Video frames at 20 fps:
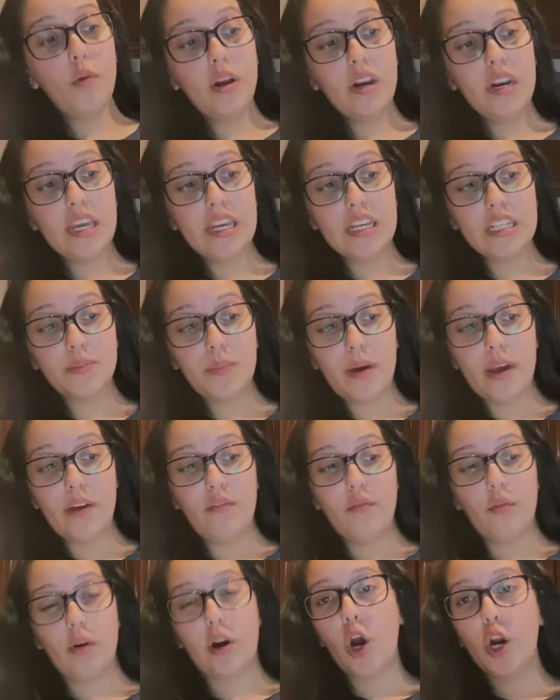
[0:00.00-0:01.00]
is
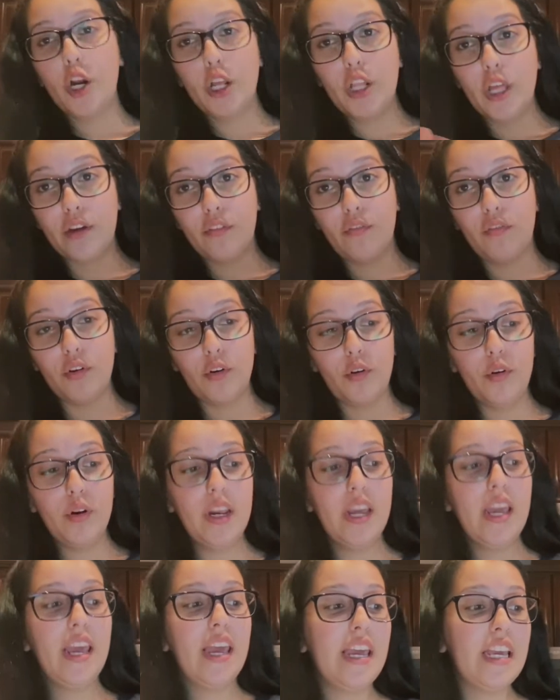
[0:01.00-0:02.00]
regarding like food,
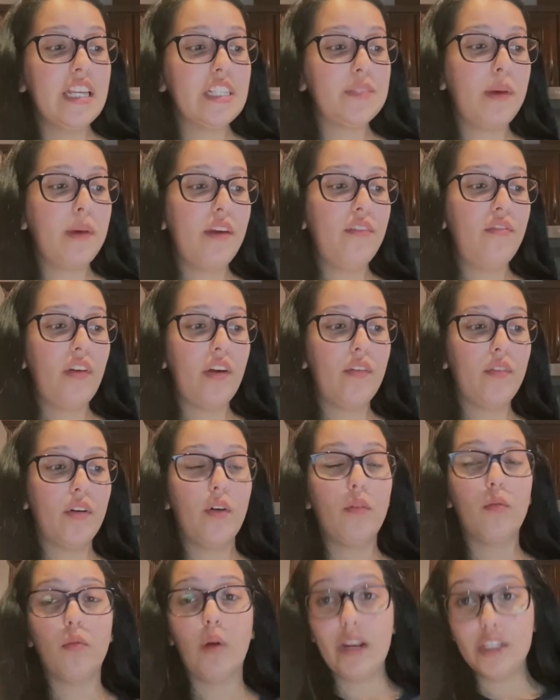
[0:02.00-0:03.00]
is my favorite
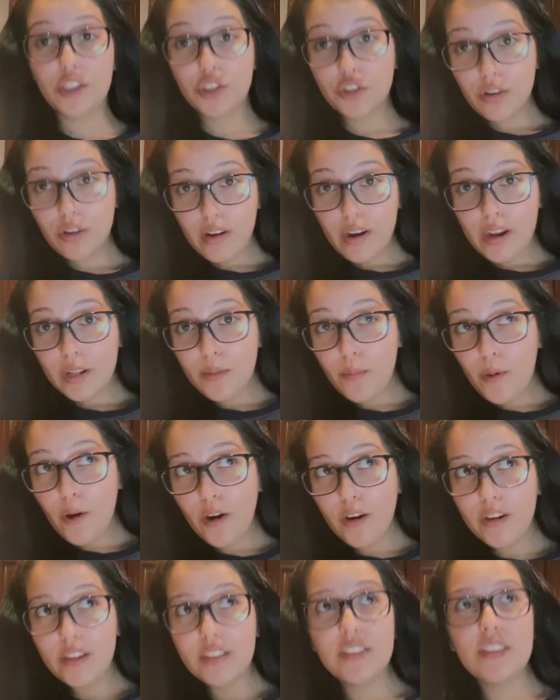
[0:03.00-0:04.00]
restaurant at the
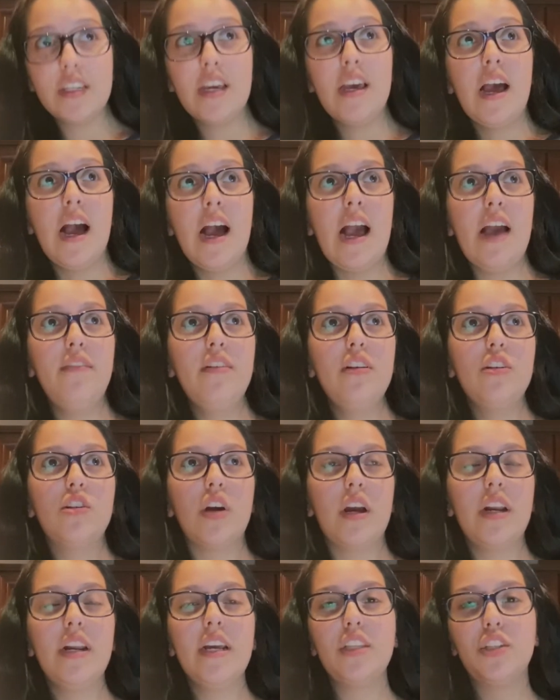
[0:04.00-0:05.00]
parks. I haven't
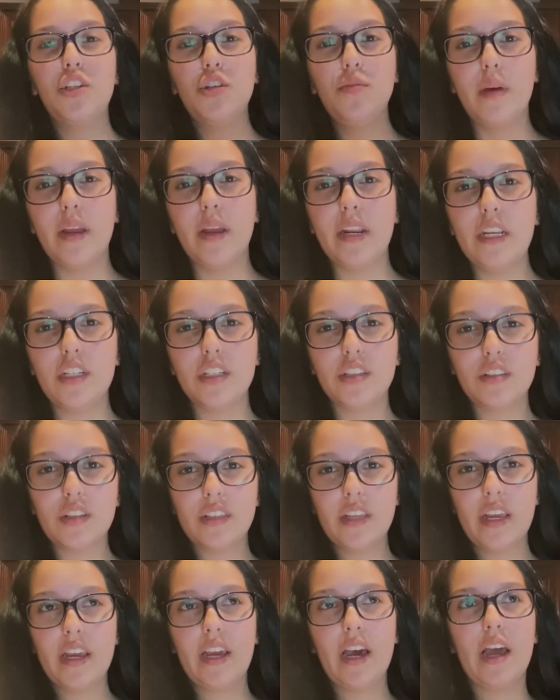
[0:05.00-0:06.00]
tried like too many just because
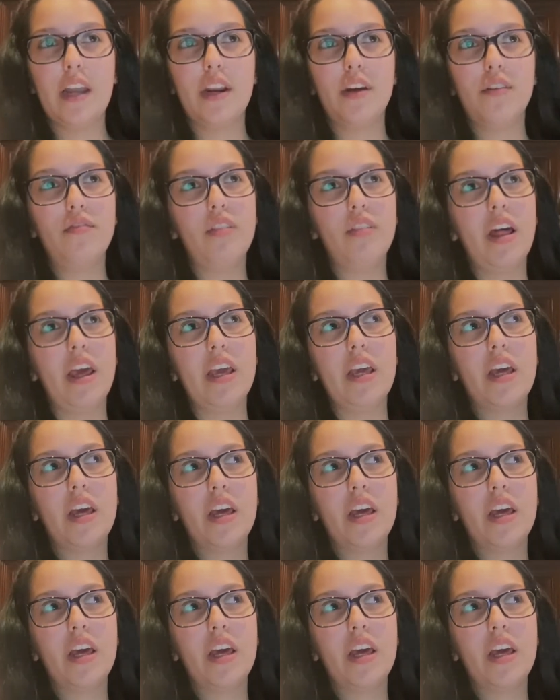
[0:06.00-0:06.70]
I kind of like